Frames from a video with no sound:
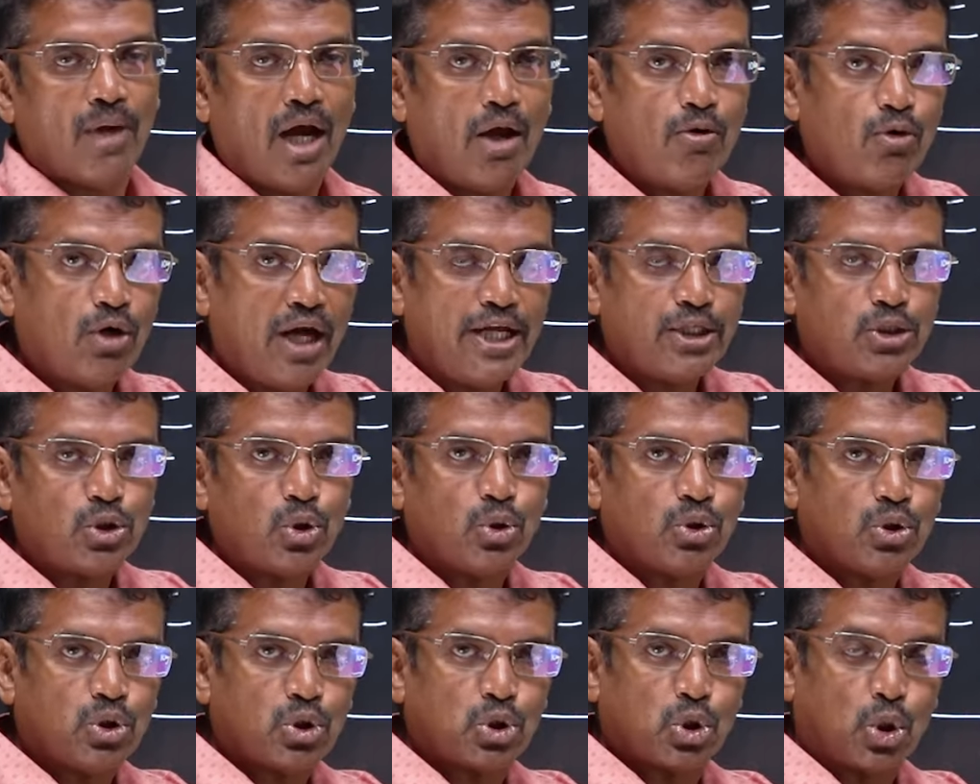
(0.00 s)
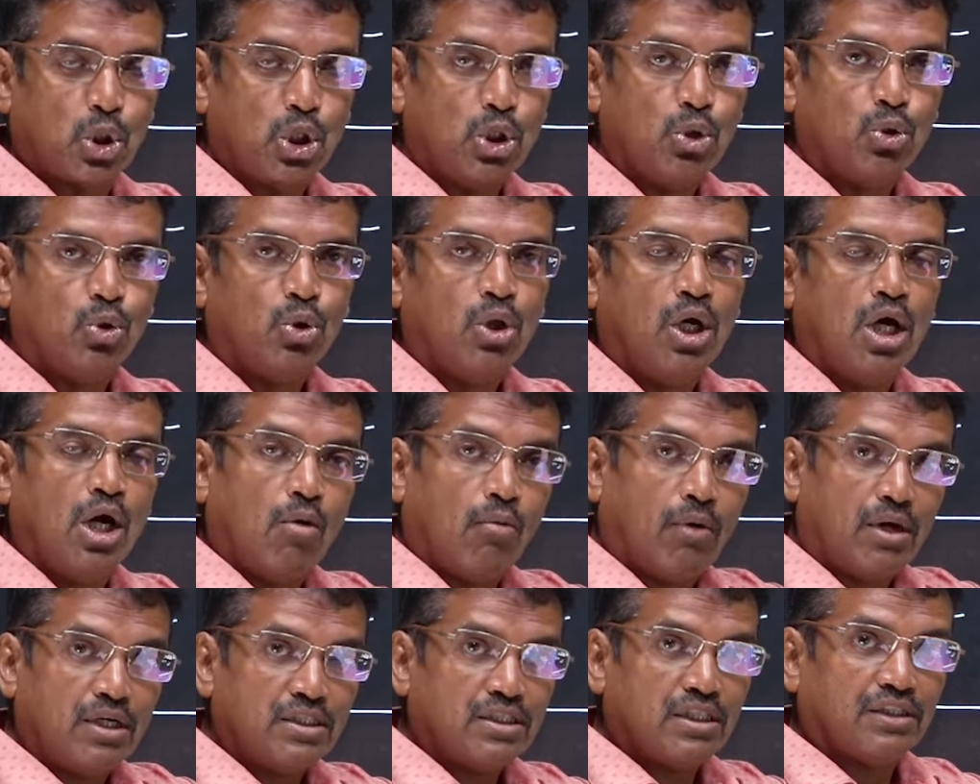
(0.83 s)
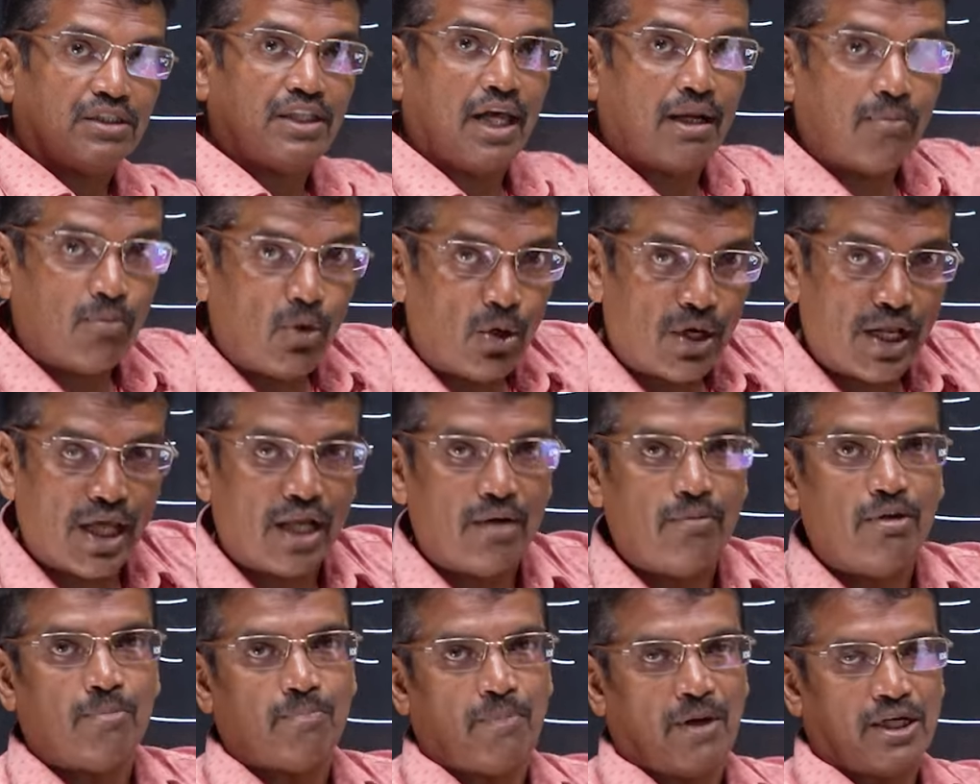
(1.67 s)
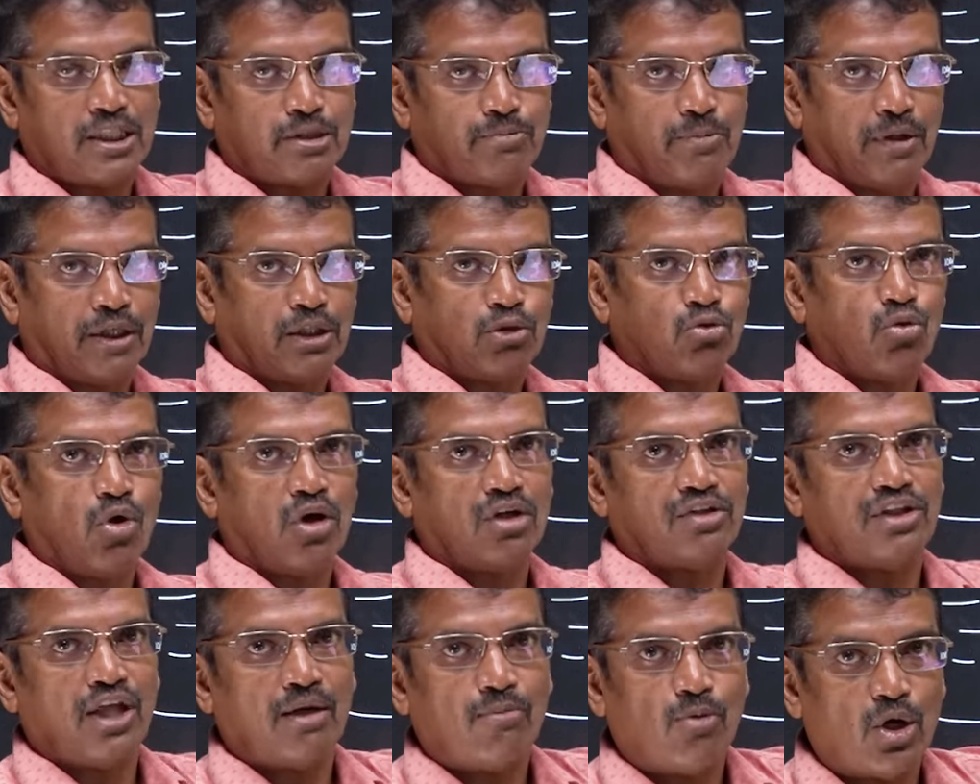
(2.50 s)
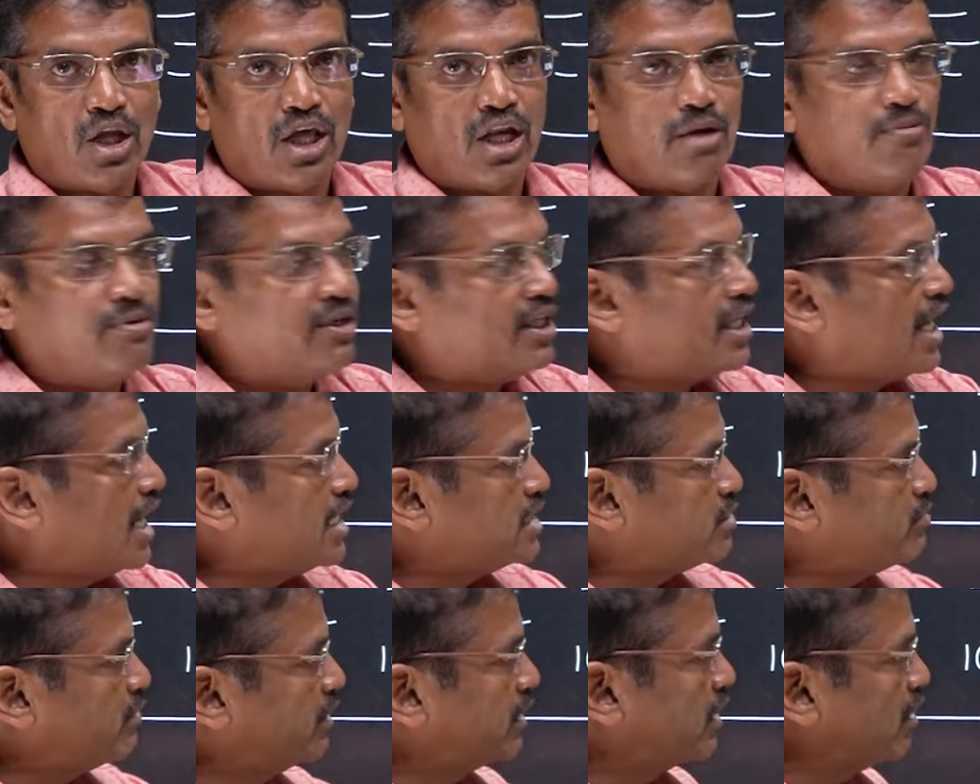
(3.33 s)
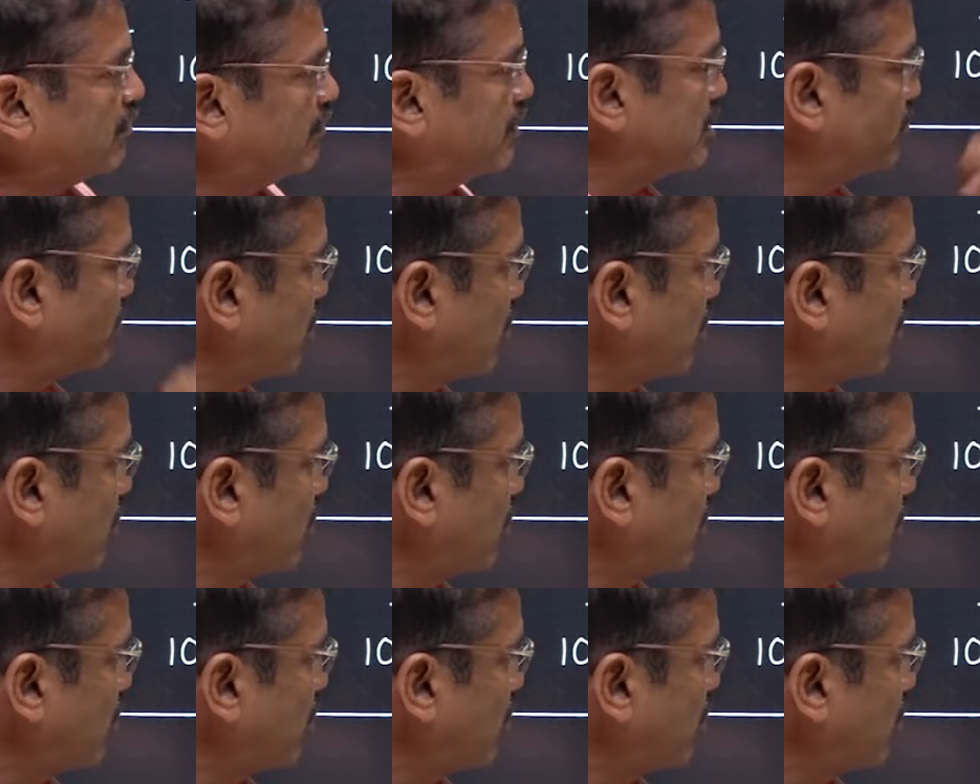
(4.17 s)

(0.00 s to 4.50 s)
I would like to show you what is the thermodynamic perspective or thermodynamic aspect of this